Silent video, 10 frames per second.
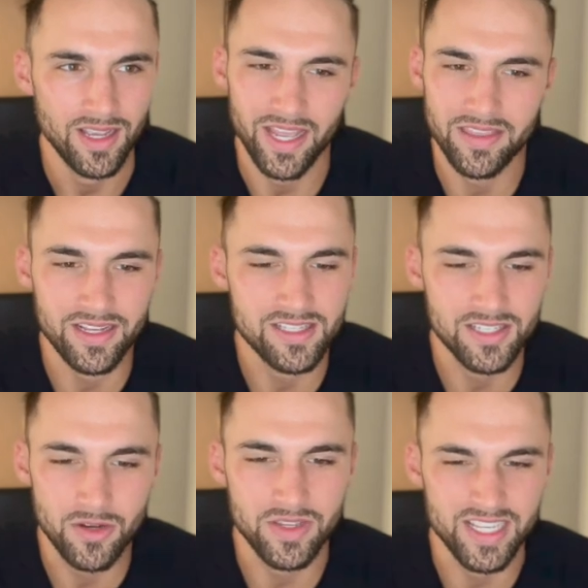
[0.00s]
I think it's
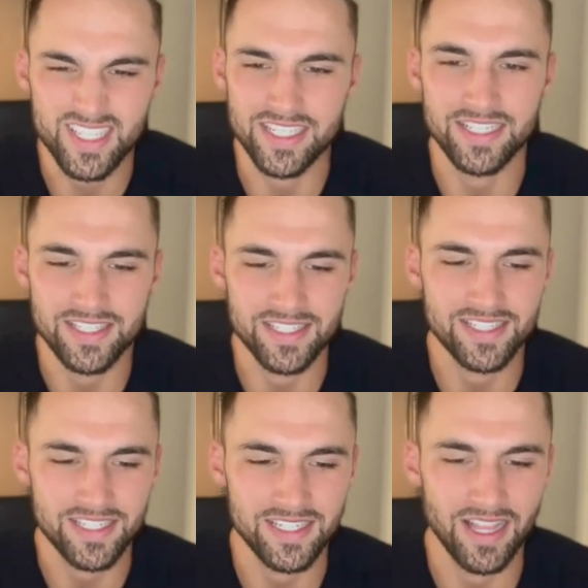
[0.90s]
so easy to
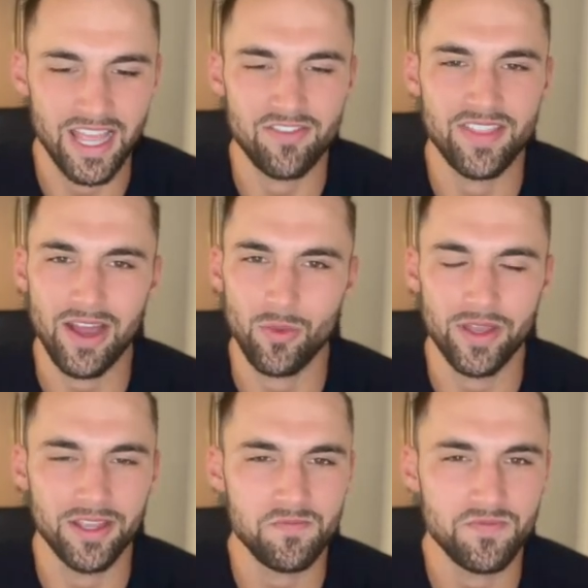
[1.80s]
see life that way.
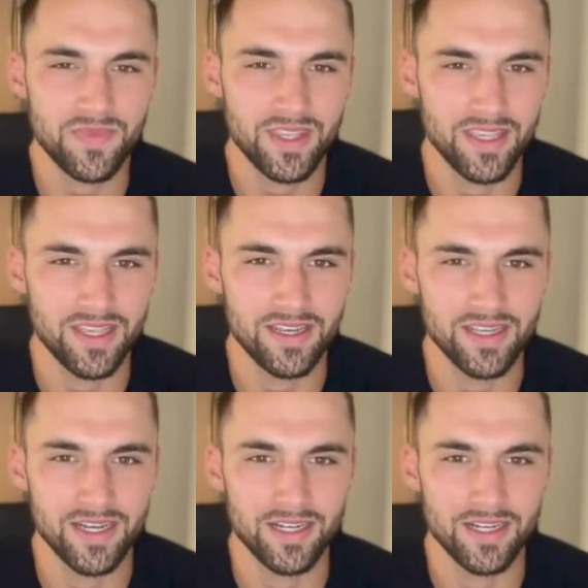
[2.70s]
And